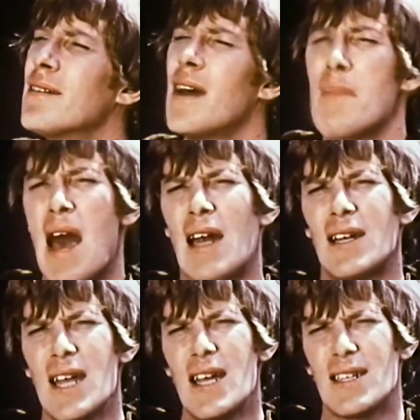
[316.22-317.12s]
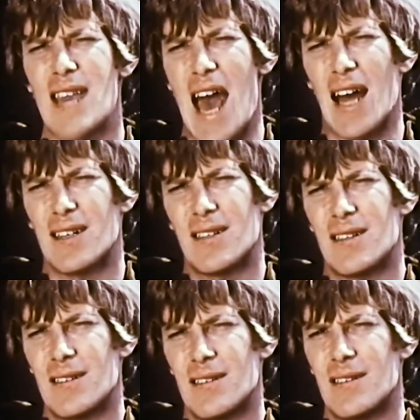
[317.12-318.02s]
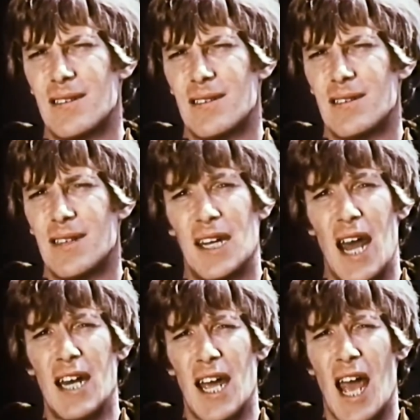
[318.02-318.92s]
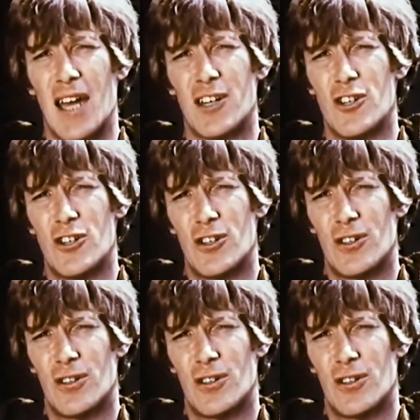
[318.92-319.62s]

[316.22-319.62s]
A man needs that in any age.